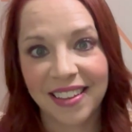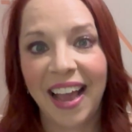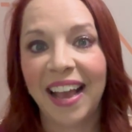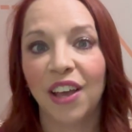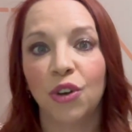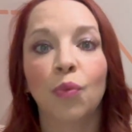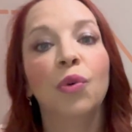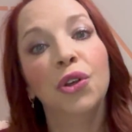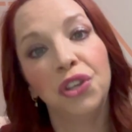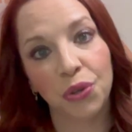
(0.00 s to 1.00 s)
and
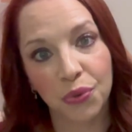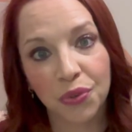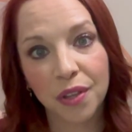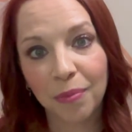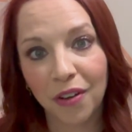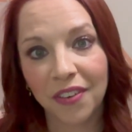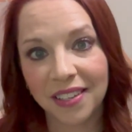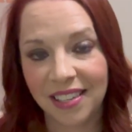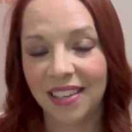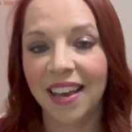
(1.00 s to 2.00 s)
we'll use the Perfect
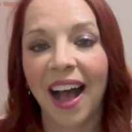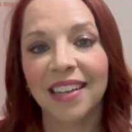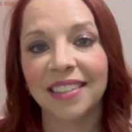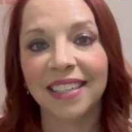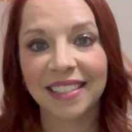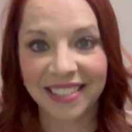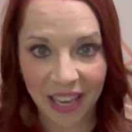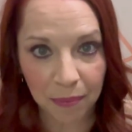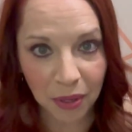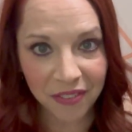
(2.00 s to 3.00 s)
Tee as an
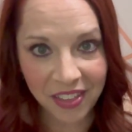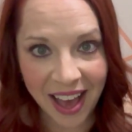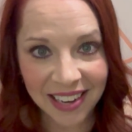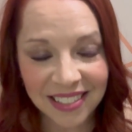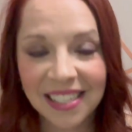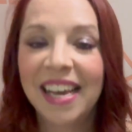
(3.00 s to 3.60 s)
example of that.